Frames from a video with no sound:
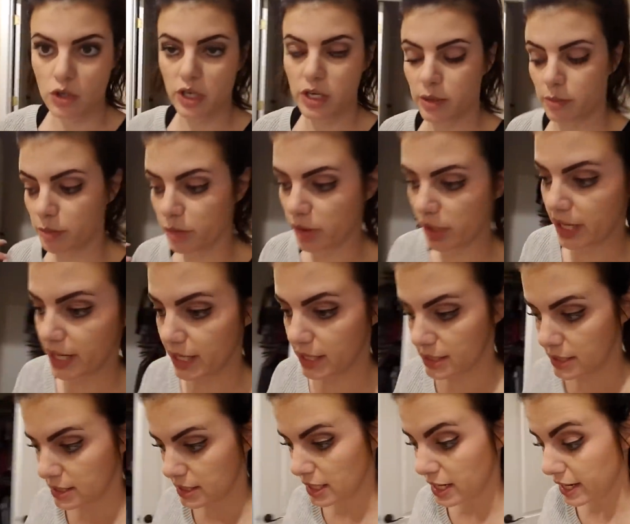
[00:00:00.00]
gonna bring
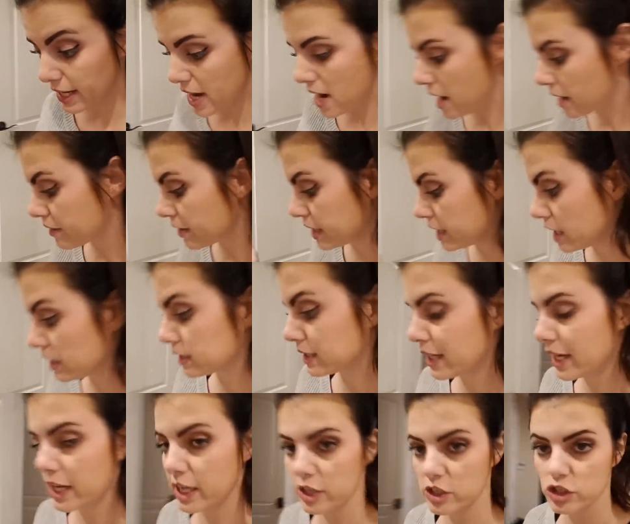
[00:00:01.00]
a carry-on
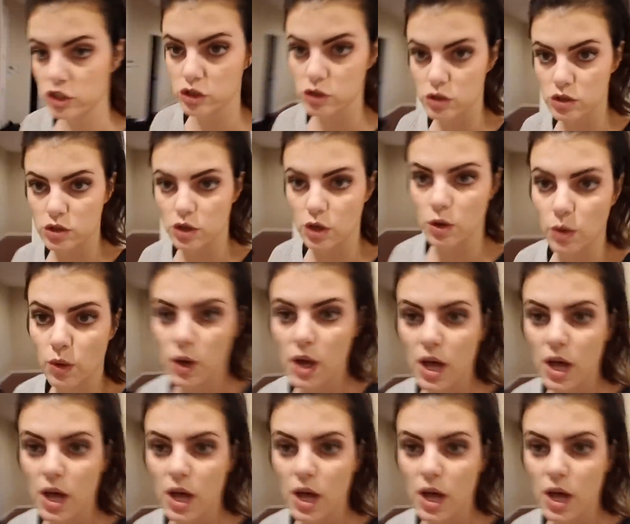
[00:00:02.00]
cage so